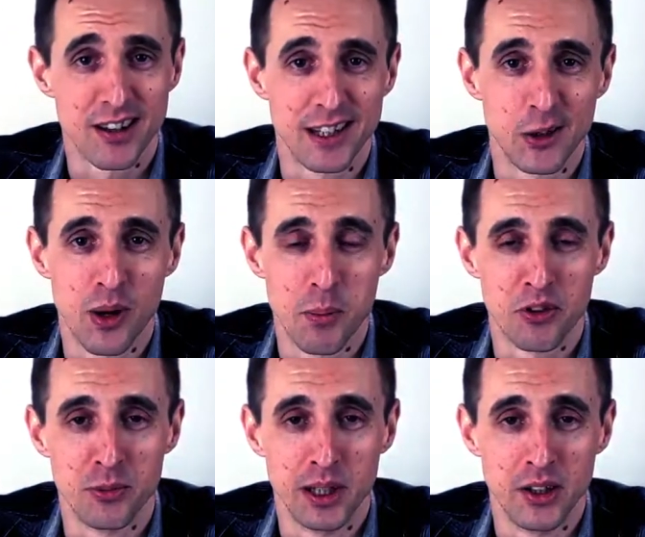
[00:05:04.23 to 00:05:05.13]
I think quite
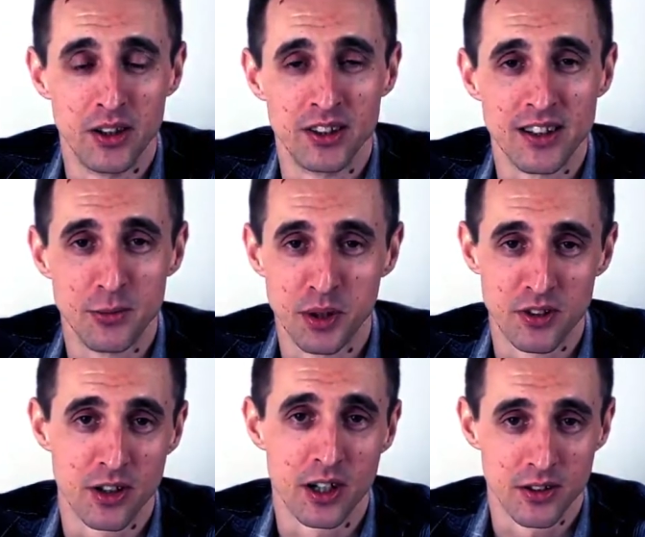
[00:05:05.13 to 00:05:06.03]
possibly not is
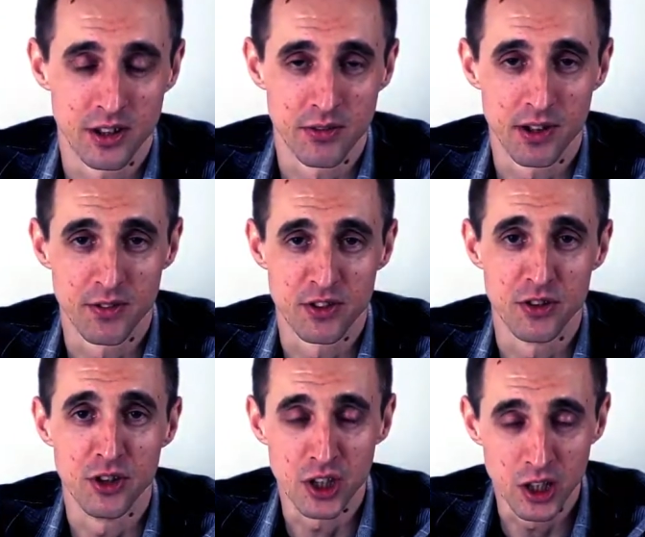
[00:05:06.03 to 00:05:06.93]
because IR35
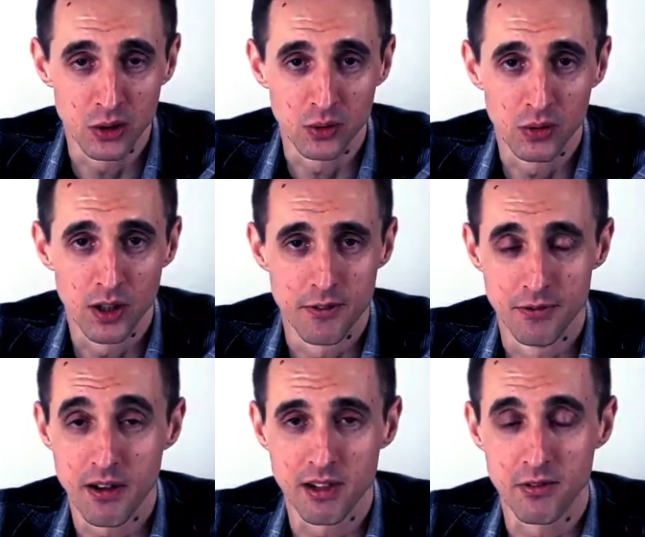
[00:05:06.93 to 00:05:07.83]
isn't new. A
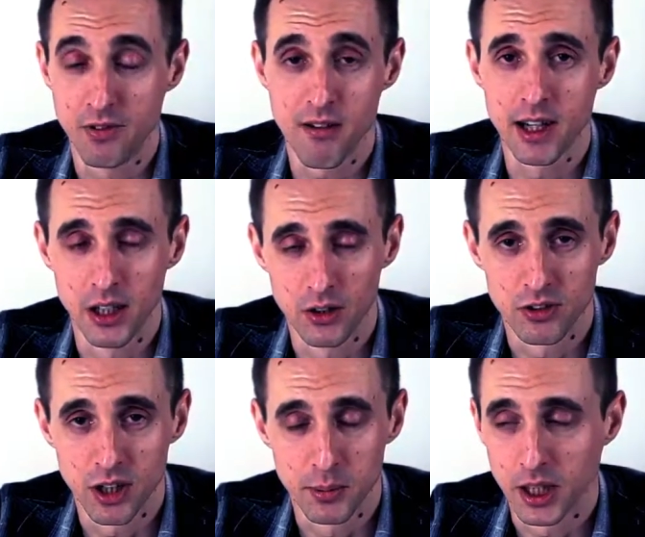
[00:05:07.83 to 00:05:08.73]
very, very long
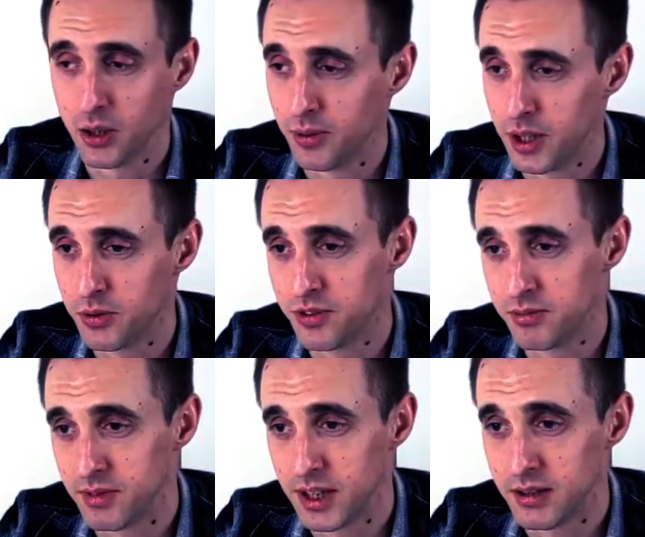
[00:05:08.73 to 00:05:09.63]
time ago, when I was
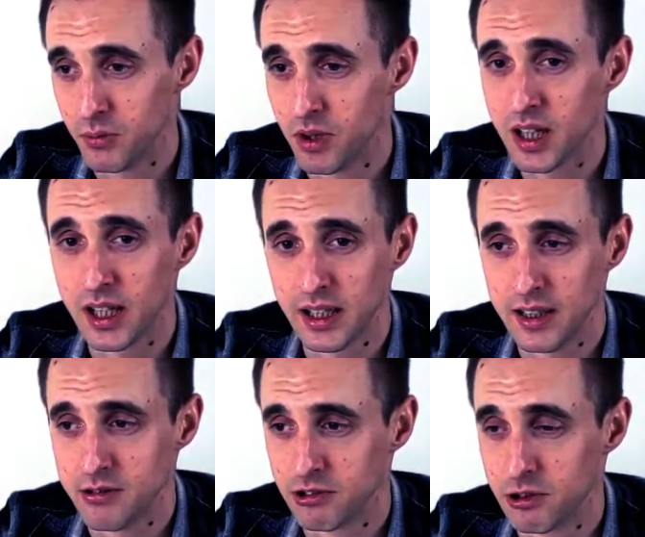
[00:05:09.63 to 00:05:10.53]
in working
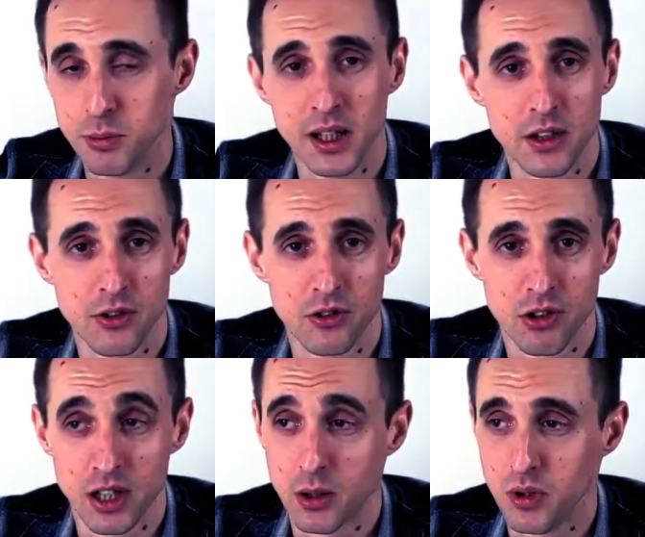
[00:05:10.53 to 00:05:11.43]
in the recruitment
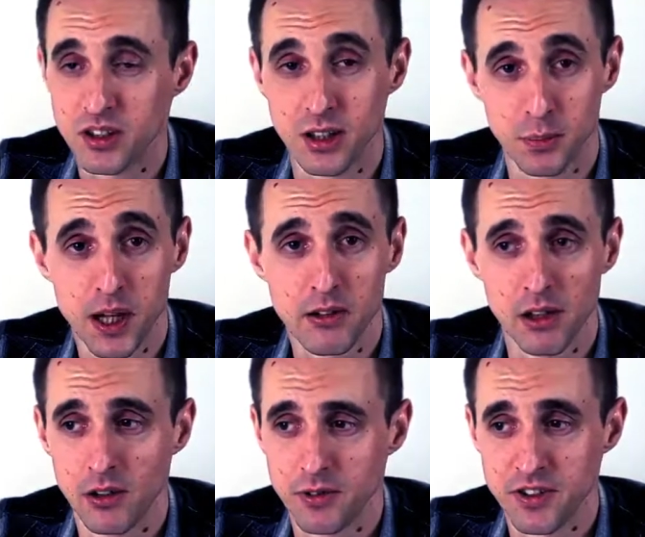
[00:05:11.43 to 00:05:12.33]
industry and I worked in the
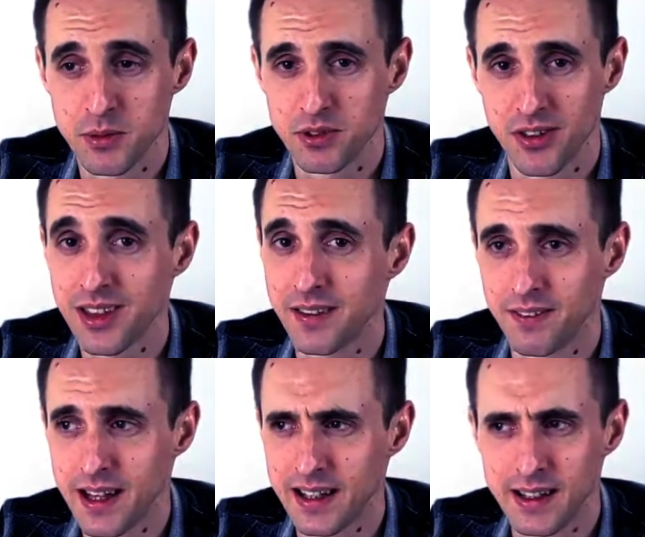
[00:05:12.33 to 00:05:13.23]
payroll office, it was a thing
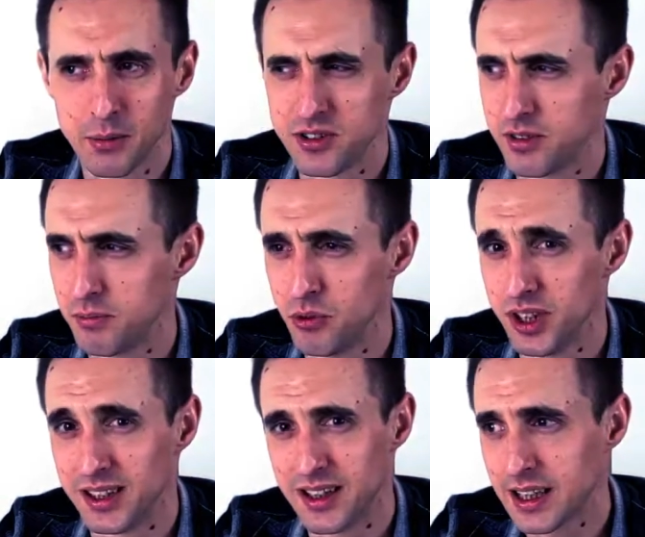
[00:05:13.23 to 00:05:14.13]
then. That was more
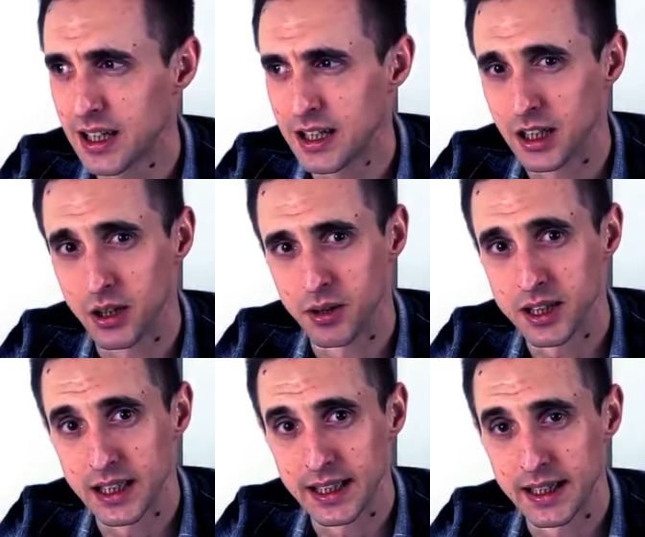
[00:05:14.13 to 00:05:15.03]
than a decade ago, I
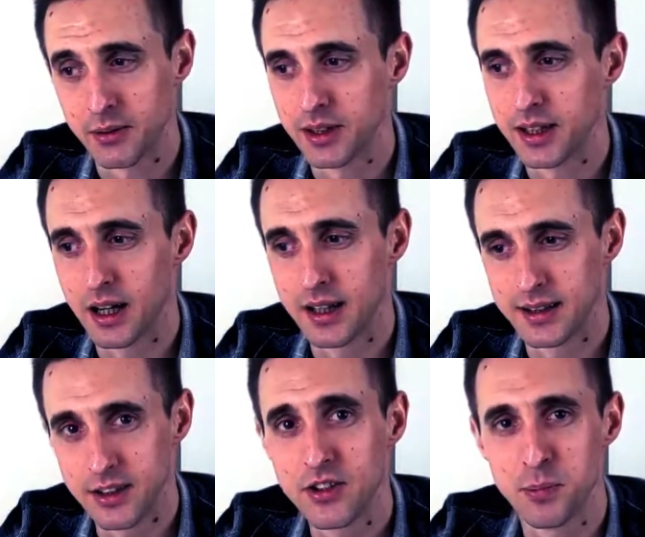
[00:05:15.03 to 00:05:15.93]
think now.
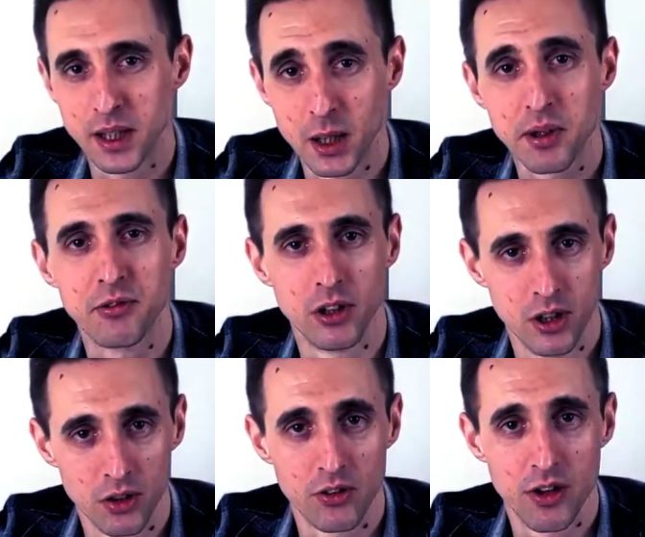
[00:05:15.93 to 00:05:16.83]
This has been coming for a
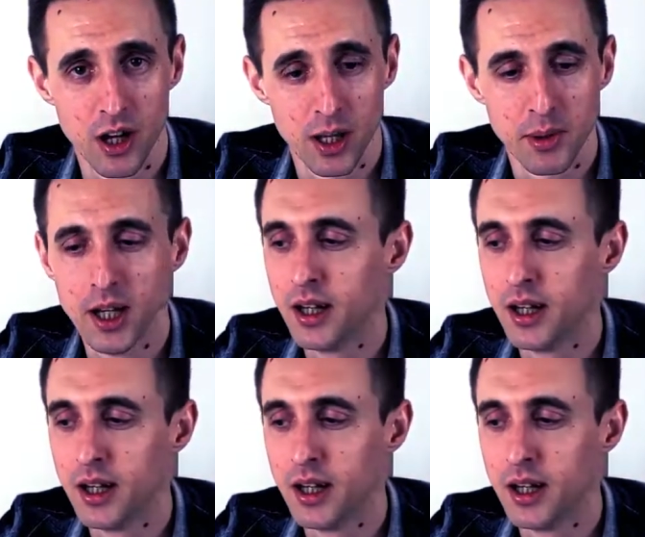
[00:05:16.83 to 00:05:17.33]
long time.